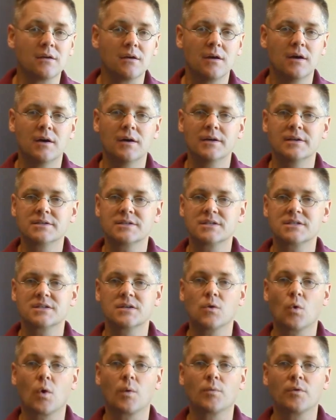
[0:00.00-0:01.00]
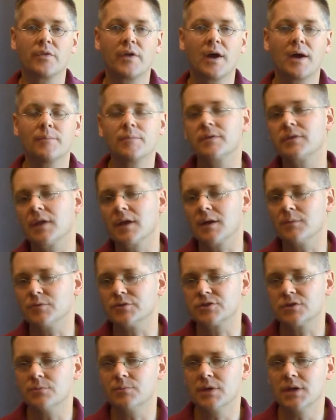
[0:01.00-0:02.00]
Is this a normal time that the animal
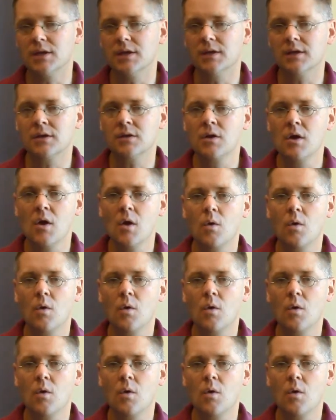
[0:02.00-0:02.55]
should be eating?